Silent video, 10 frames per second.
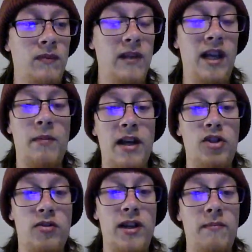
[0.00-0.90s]
In my
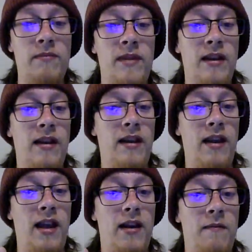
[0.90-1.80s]
dream,
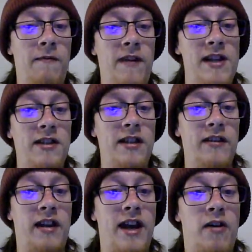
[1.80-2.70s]
and I'm facing
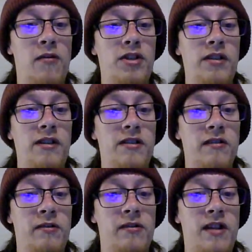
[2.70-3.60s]
the couch, and this
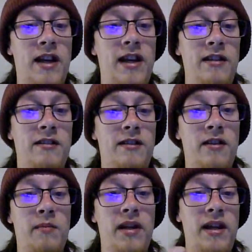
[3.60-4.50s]
little tiny
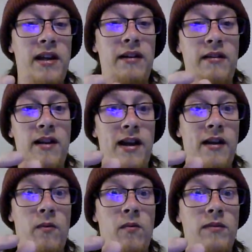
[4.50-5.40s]
centipede, I
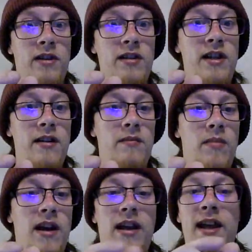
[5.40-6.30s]
can see it,
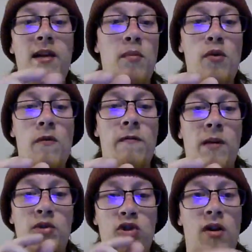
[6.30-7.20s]
but I can't move.
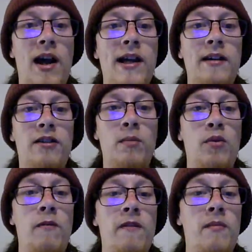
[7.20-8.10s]
I'm trying to
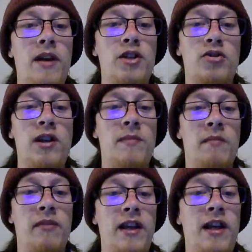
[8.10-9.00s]
move in my dream.
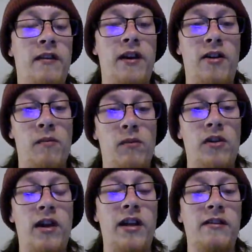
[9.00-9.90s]
I'm laying there, I'm
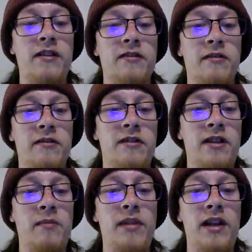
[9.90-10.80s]
looking at this little
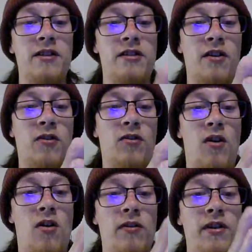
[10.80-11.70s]
centipede start
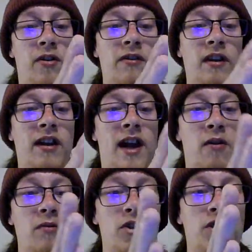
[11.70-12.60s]
crawling on the
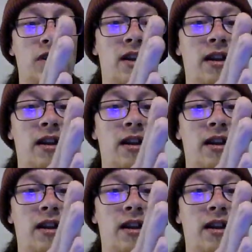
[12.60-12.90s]
couch